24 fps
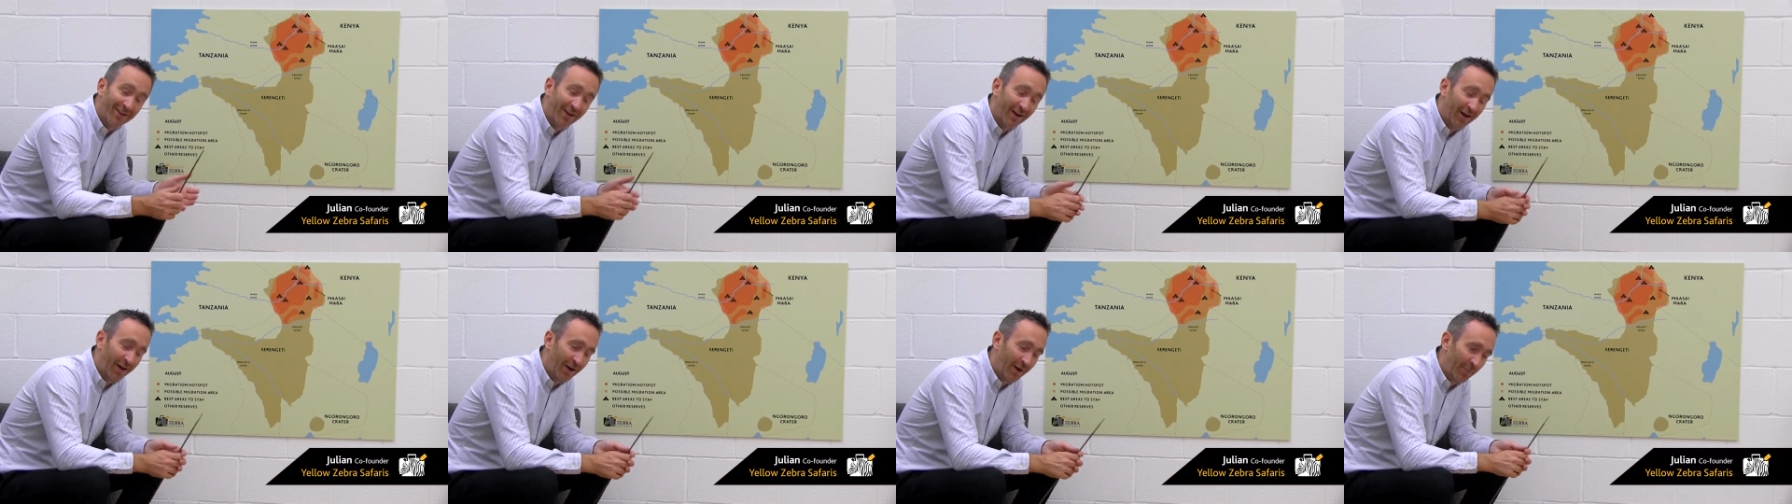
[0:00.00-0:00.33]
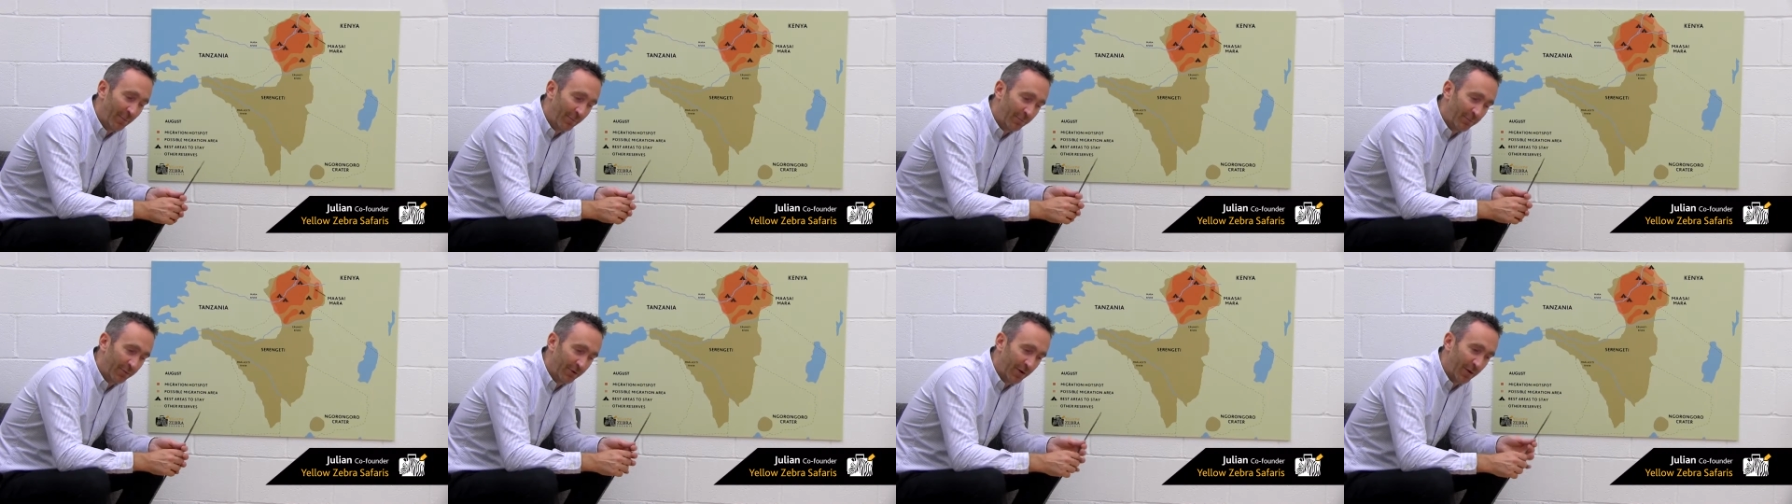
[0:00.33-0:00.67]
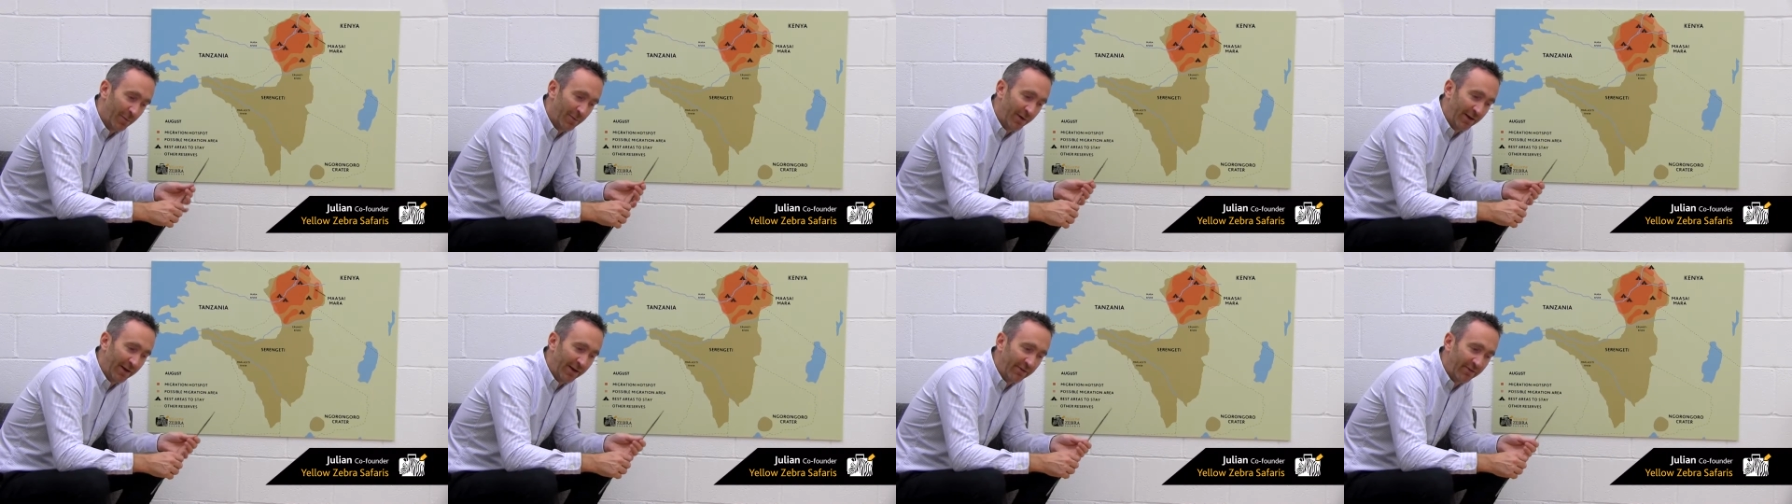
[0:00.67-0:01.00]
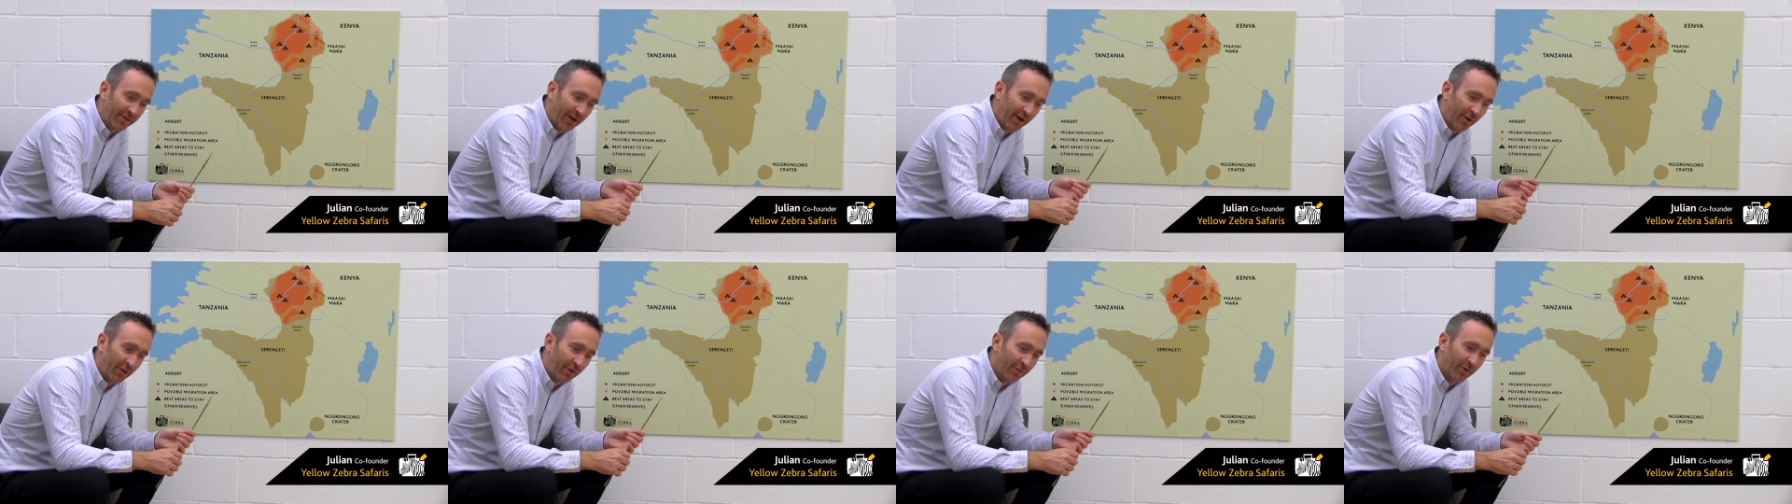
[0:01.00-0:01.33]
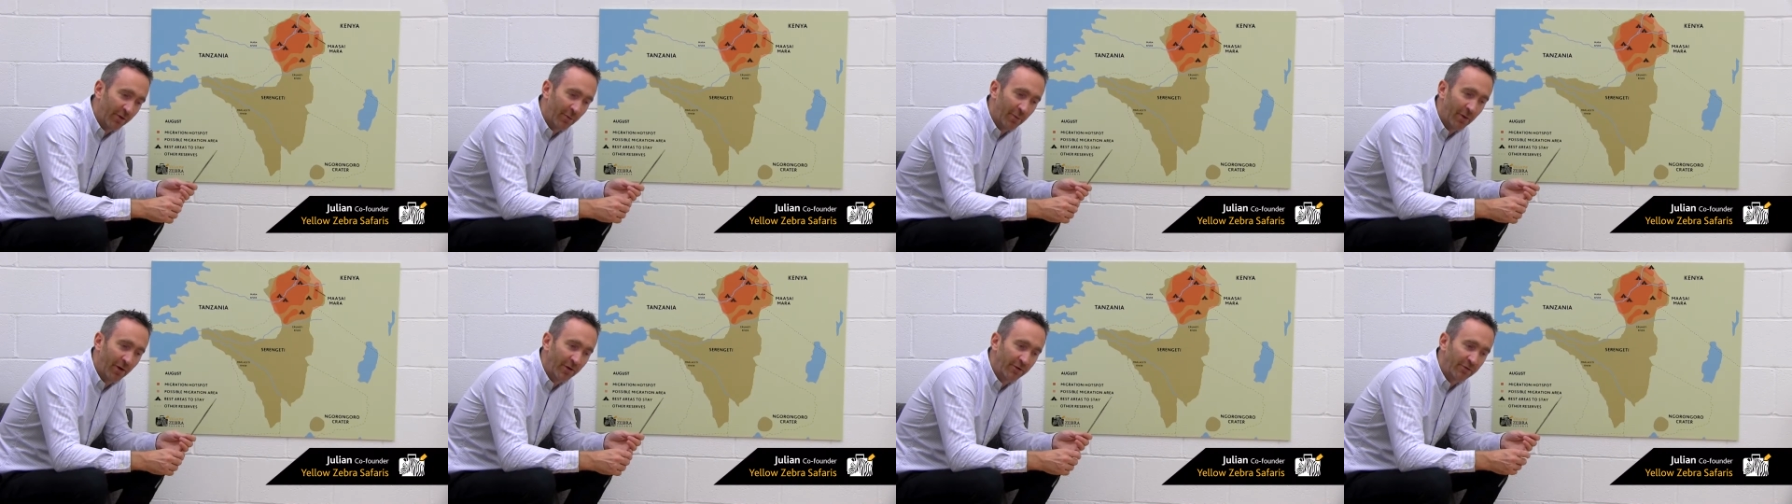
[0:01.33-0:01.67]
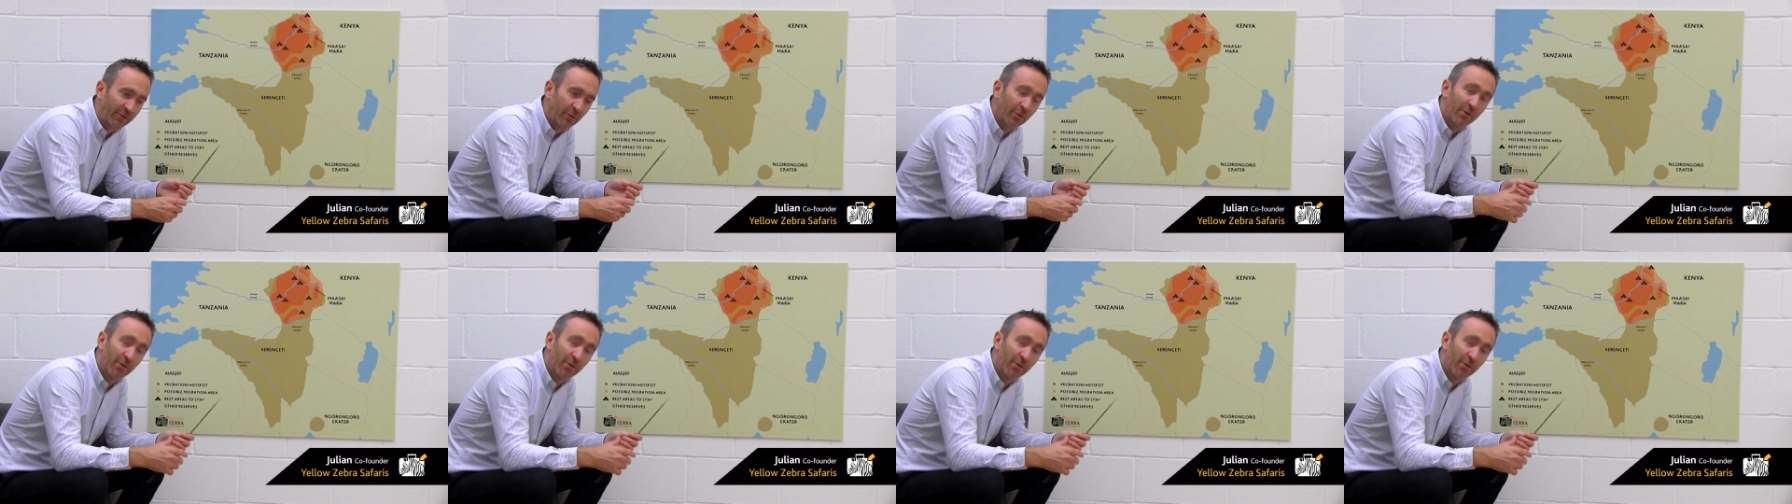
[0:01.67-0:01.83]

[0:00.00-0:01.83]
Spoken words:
I believe they offer the most